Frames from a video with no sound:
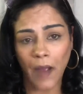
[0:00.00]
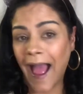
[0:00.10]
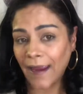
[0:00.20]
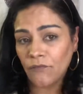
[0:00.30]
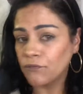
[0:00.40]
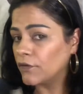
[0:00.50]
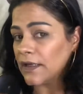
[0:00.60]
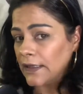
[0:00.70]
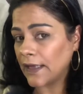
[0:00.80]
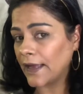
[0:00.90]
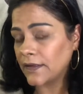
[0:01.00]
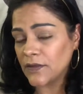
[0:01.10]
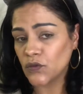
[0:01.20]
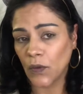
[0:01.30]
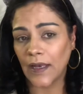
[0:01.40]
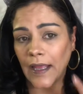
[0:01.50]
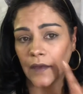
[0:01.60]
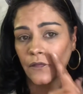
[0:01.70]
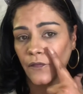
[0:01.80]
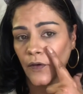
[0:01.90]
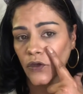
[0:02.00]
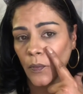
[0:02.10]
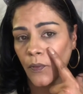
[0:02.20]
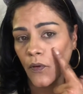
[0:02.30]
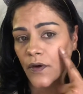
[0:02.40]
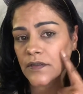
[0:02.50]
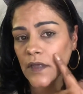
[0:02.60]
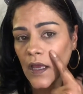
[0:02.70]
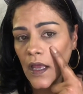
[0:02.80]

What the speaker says: I really like this one. Like, it filled the pores.